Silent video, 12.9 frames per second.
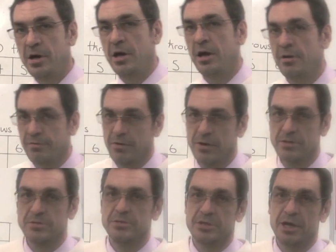for
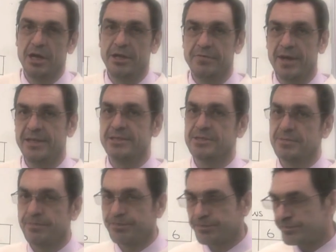certain
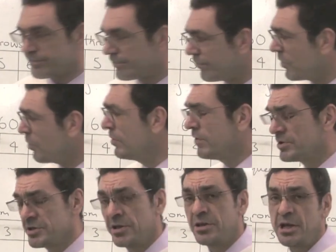events. We've
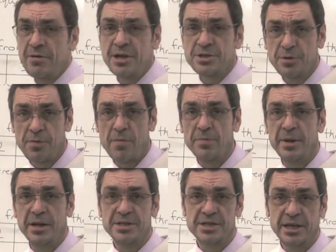looked at the theoretical
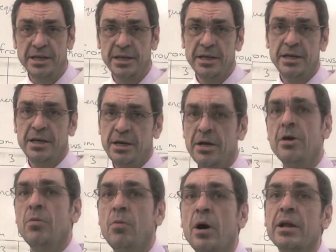probability,
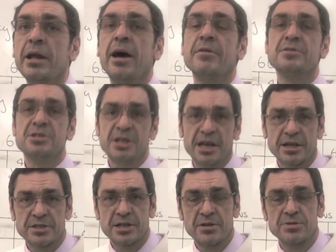1 out of
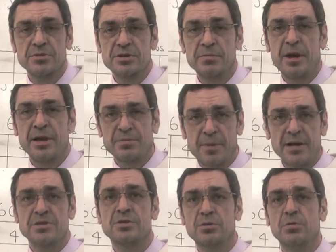6, those sorts of
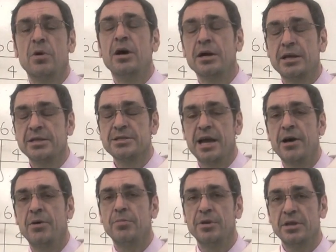mathematical workings
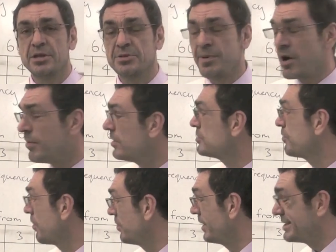out, but the experimental
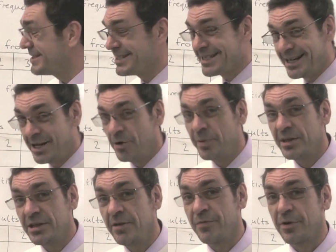probability is a little
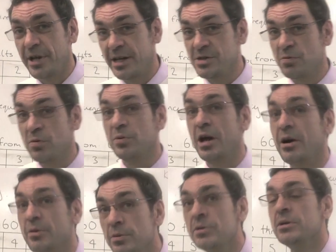bit different. As you all
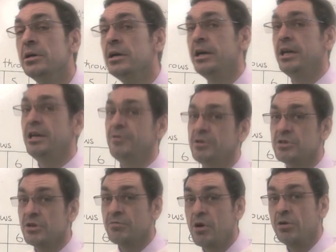know, if you
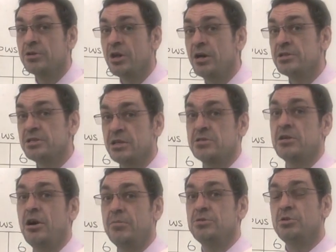roll a dice 6
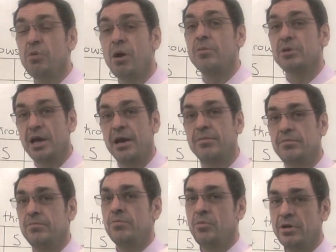times, you won't
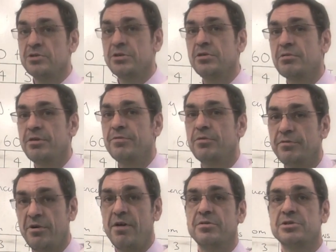get 1, 2, 3, 4,
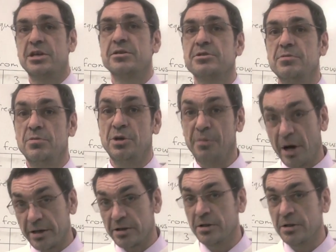5 or 6. Well, you might